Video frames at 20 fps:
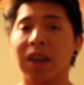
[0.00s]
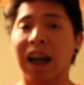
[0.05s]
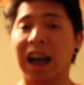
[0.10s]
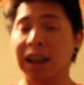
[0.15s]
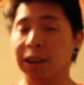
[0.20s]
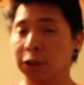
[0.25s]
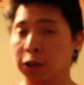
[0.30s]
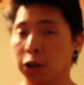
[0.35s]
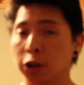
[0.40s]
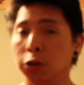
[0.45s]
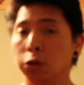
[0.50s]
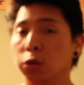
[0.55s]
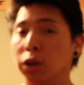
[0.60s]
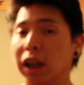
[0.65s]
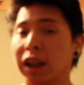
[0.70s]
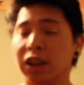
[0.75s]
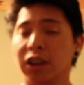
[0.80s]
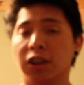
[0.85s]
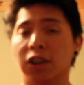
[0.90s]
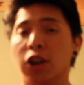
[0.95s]
I do
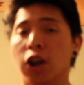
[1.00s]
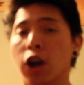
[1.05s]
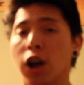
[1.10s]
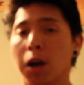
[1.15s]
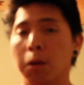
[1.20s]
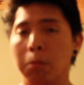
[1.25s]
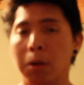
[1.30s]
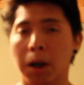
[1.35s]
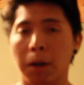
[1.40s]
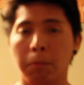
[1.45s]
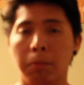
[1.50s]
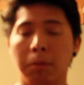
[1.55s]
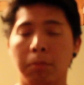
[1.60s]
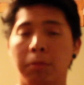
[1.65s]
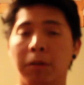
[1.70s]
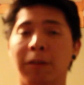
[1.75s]
like to carb up